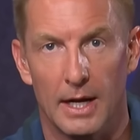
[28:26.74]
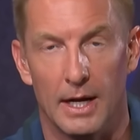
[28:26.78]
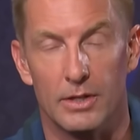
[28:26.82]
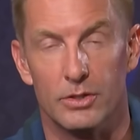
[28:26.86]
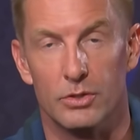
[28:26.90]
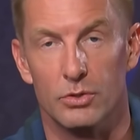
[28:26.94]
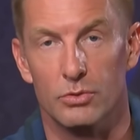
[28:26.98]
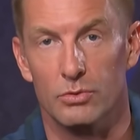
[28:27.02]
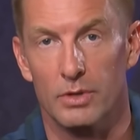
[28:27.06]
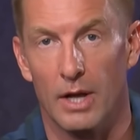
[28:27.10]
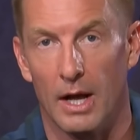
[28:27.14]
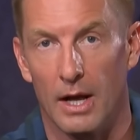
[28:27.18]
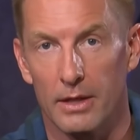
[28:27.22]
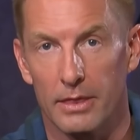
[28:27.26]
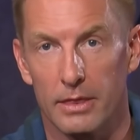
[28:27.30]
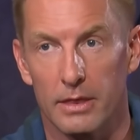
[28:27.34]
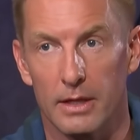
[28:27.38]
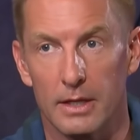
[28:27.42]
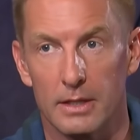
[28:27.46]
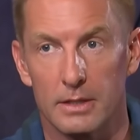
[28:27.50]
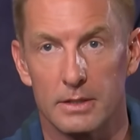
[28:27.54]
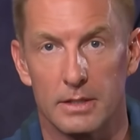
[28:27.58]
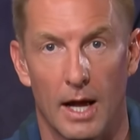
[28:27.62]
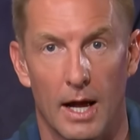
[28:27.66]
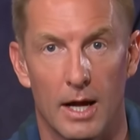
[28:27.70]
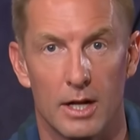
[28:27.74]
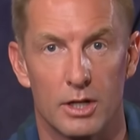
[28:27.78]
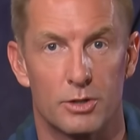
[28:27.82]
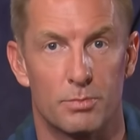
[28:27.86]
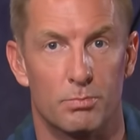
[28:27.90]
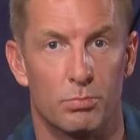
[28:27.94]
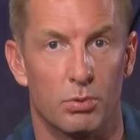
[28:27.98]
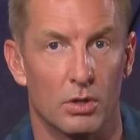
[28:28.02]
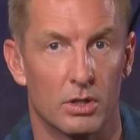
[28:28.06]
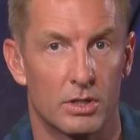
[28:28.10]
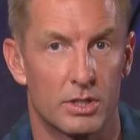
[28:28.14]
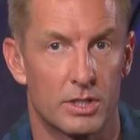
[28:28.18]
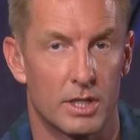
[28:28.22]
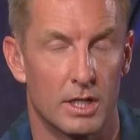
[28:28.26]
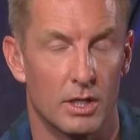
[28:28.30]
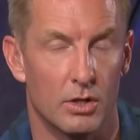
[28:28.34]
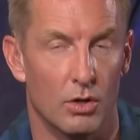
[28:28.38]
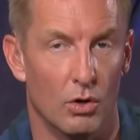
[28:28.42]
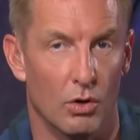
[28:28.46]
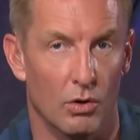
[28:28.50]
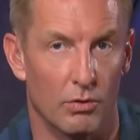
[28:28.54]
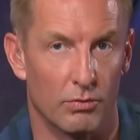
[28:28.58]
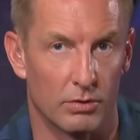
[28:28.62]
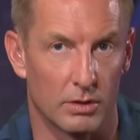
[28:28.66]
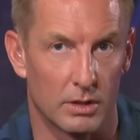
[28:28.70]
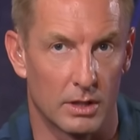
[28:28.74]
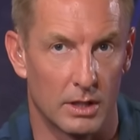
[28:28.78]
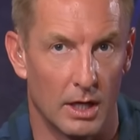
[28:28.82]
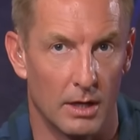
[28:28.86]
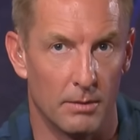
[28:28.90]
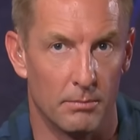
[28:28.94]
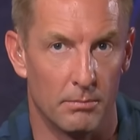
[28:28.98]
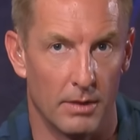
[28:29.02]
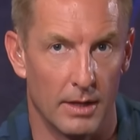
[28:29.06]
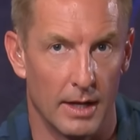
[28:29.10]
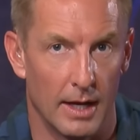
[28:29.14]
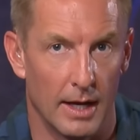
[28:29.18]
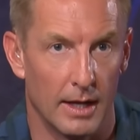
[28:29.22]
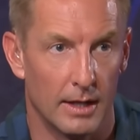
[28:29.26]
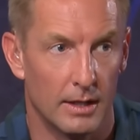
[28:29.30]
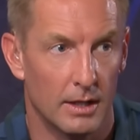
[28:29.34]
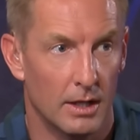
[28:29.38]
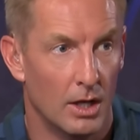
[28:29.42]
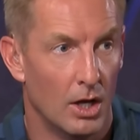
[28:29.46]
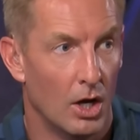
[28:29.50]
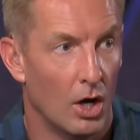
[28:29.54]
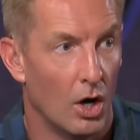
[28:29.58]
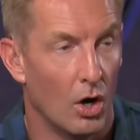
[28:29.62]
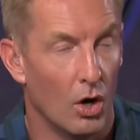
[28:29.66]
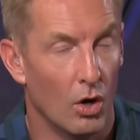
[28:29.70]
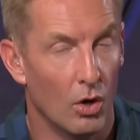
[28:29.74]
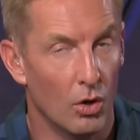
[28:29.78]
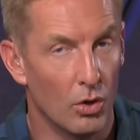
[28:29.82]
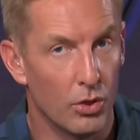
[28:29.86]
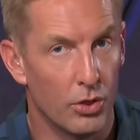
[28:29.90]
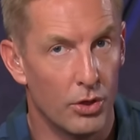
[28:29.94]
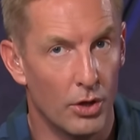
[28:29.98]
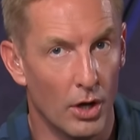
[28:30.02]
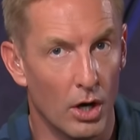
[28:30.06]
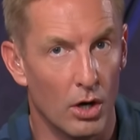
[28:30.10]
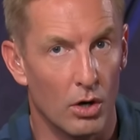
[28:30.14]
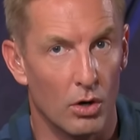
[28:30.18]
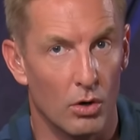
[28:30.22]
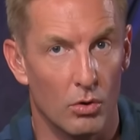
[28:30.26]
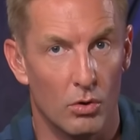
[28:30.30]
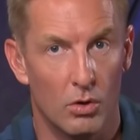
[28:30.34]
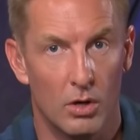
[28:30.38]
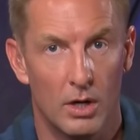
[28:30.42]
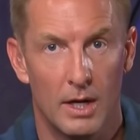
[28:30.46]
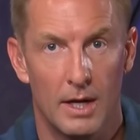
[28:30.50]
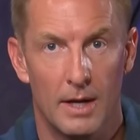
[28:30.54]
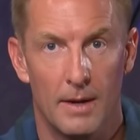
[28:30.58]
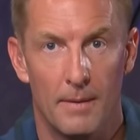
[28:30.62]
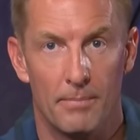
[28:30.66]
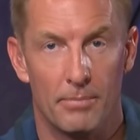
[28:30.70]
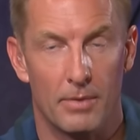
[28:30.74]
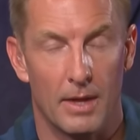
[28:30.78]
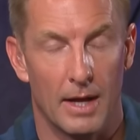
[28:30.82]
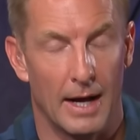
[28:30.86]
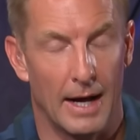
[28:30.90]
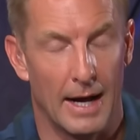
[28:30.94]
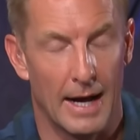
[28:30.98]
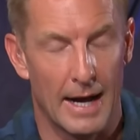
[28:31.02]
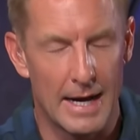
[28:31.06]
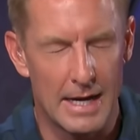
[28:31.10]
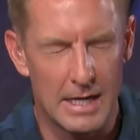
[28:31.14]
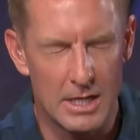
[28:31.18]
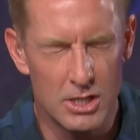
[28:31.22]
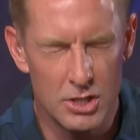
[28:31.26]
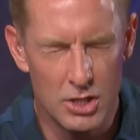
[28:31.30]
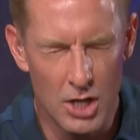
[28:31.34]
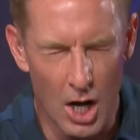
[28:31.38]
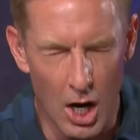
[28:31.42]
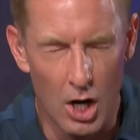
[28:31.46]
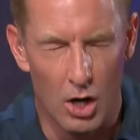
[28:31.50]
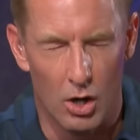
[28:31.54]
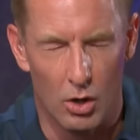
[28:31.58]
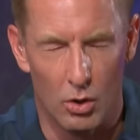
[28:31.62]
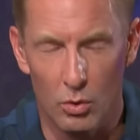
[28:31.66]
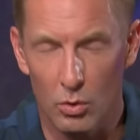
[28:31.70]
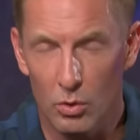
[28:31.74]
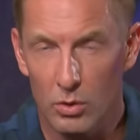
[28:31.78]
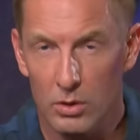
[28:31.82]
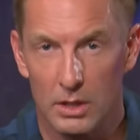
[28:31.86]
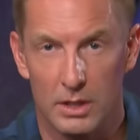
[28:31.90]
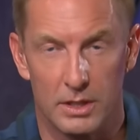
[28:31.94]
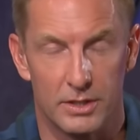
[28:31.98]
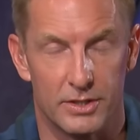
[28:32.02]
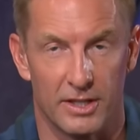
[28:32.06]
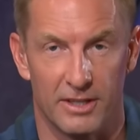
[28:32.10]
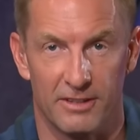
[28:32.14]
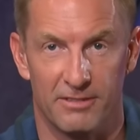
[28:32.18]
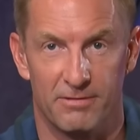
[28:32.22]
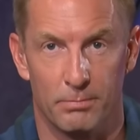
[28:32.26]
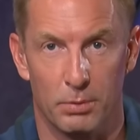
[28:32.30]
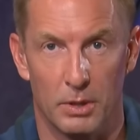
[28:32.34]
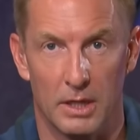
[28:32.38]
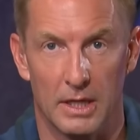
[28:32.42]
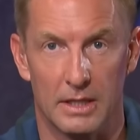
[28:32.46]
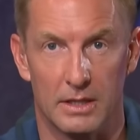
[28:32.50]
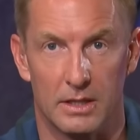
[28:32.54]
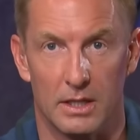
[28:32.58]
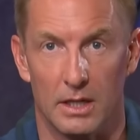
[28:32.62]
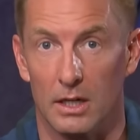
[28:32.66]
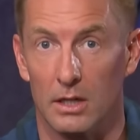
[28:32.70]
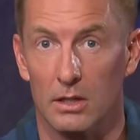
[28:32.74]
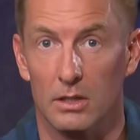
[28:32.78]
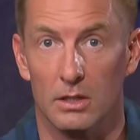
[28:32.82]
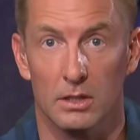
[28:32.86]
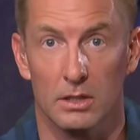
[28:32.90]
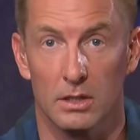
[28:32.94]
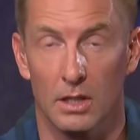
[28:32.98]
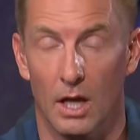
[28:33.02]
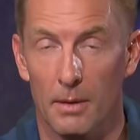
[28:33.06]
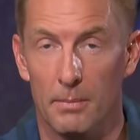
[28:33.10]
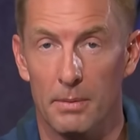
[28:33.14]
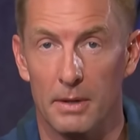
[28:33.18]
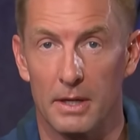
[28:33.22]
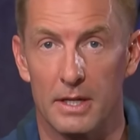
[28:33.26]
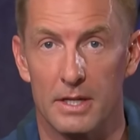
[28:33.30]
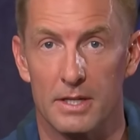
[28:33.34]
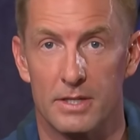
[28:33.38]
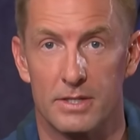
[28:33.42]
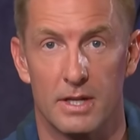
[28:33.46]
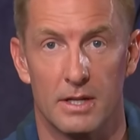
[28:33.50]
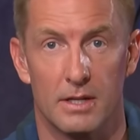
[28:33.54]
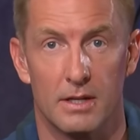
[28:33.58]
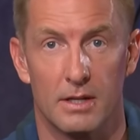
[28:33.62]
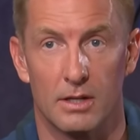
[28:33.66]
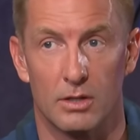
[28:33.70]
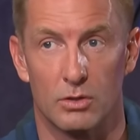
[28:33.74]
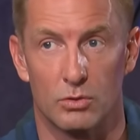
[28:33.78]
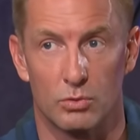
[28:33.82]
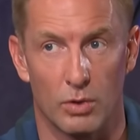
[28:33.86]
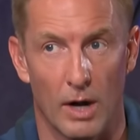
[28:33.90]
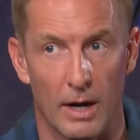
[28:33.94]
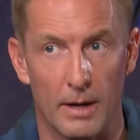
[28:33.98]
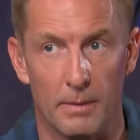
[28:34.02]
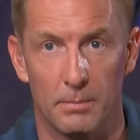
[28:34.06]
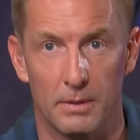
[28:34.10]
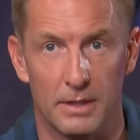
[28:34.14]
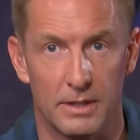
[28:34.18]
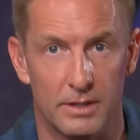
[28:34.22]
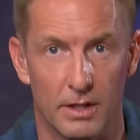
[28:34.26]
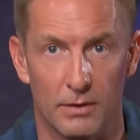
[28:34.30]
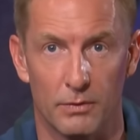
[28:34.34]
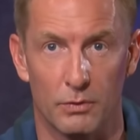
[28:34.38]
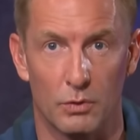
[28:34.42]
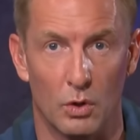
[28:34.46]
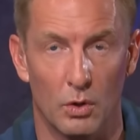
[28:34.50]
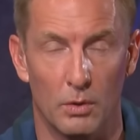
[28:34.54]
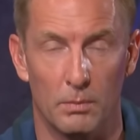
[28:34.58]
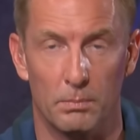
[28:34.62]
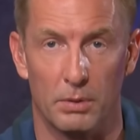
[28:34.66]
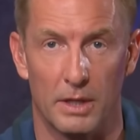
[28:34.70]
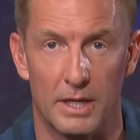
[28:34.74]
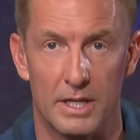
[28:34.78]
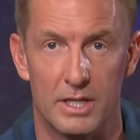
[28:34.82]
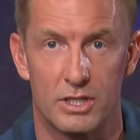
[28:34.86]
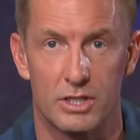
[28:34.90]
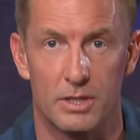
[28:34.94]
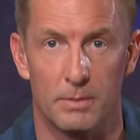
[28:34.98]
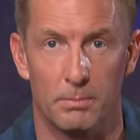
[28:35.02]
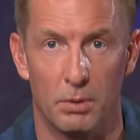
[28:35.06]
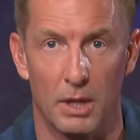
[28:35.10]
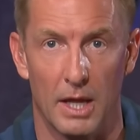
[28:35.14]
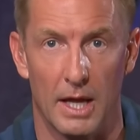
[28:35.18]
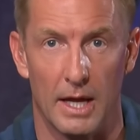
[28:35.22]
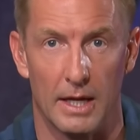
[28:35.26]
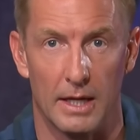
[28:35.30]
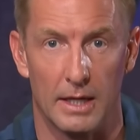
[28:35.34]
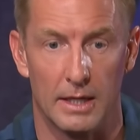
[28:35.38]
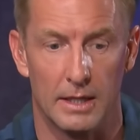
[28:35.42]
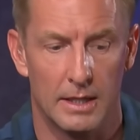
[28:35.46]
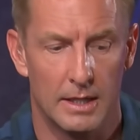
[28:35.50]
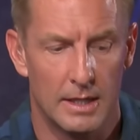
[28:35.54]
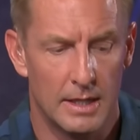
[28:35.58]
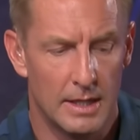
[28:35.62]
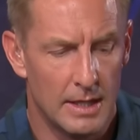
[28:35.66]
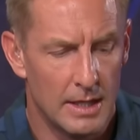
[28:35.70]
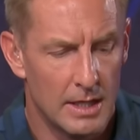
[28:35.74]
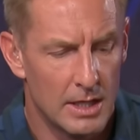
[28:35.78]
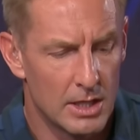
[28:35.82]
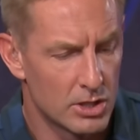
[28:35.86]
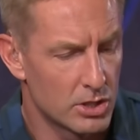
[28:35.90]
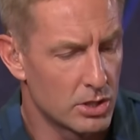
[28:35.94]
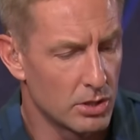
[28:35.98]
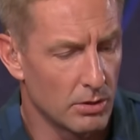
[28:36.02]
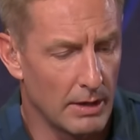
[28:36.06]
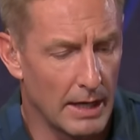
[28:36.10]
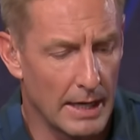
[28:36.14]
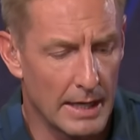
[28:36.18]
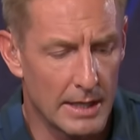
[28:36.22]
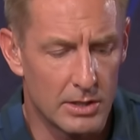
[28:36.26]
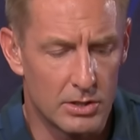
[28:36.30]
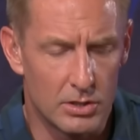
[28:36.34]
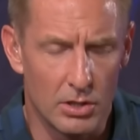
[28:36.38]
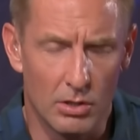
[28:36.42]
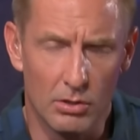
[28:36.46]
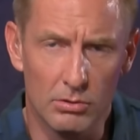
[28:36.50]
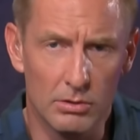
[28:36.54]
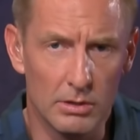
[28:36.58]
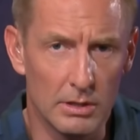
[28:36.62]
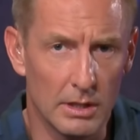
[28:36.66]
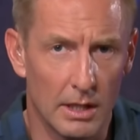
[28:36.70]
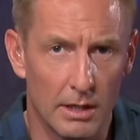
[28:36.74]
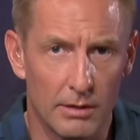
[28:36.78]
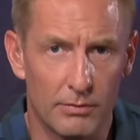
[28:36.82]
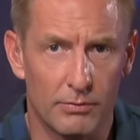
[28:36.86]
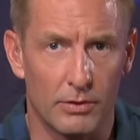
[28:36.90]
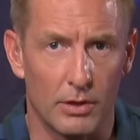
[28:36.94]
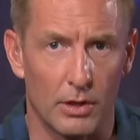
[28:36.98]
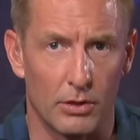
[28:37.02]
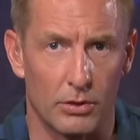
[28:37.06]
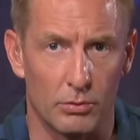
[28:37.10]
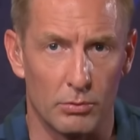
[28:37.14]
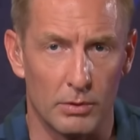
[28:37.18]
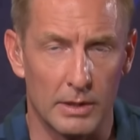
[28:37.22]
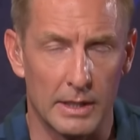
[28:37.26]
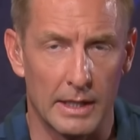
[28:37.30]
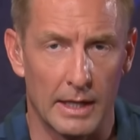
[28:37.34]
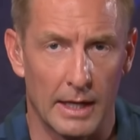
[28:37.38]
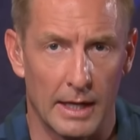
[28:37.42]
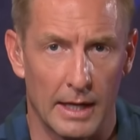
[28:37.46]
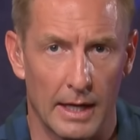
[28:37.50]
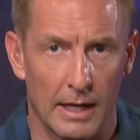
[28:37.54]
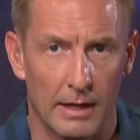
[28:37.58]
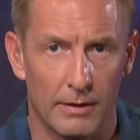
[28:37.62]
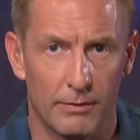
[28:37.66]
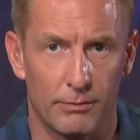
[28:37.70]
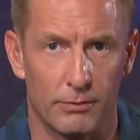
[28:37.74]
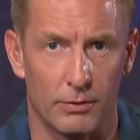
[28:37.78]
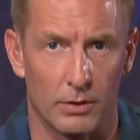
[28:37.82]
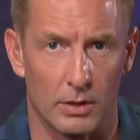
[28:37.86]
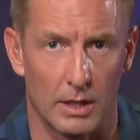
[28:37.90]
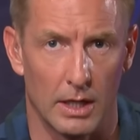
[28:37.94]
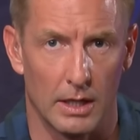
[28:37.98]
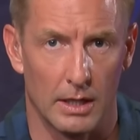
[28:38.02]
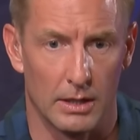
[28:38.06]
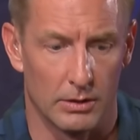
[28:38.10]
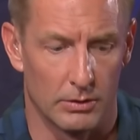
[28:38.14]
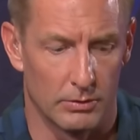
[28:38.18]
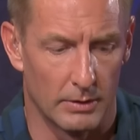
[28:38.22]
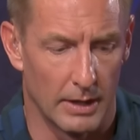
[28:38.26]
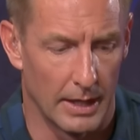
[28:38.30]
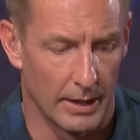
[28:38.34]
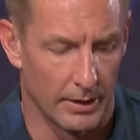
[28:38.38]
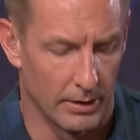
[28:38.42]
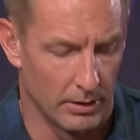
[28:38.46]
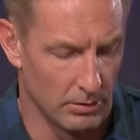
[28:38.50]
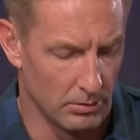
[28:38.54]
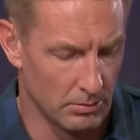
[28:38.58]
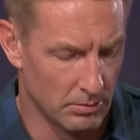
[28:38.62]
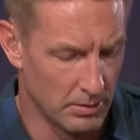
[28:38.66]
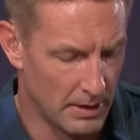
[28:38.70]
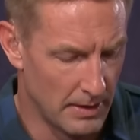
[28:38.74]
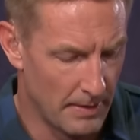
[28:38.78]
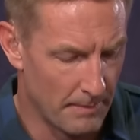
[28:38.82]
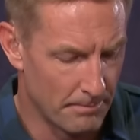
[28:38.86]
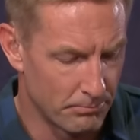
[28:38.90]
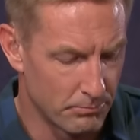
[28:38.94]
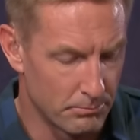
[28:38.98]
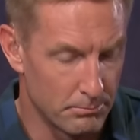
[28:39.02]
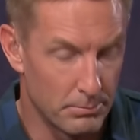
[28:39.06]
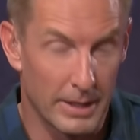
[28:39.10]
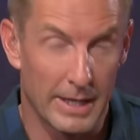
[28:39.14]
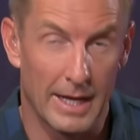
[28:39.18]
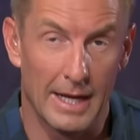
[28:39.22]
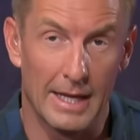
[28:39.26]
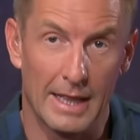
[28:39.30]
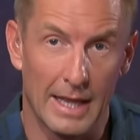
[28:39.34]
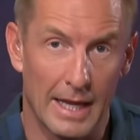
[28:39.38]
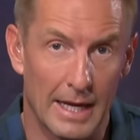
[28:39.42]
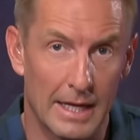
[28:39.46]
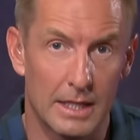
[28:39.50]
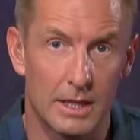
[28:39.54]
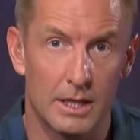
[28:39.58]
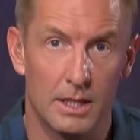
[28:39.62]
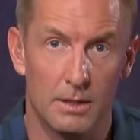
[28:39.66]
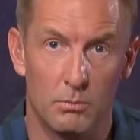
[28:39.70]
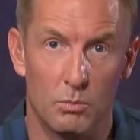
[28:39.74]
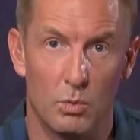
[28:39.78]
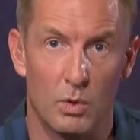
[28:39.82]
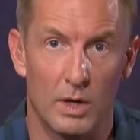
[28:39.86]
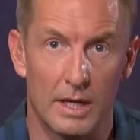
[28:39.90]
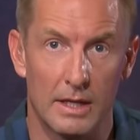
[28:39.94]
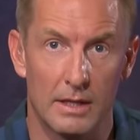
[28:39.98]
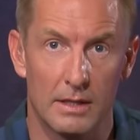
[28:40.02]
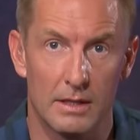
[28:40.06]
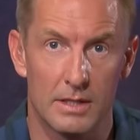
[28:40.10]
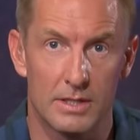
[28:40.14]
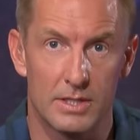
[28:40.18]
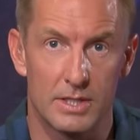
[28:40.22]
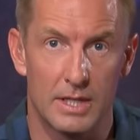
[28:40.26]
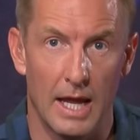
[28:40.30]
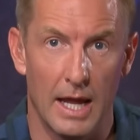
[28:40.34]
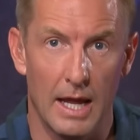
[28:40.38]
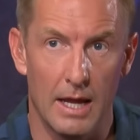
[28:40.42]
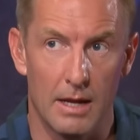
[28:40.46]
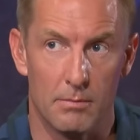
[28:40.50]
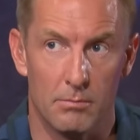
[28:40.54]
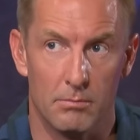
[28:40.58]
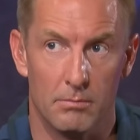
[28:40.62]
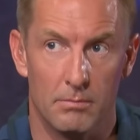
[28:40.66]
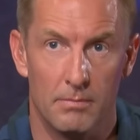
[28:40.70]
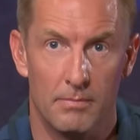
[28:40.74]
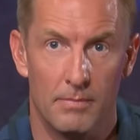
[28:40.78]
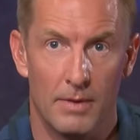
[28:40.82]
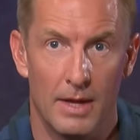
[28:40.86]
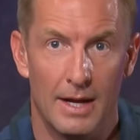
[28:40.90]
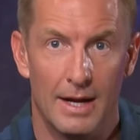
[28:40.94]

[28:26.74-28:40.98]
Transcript: I do not think Tahj Brooks can overcome that, although I know because I've played there, Lubbock is an incredibly difficult place to play. So I don't love the three and a half for Colorado, but I like them winning this game.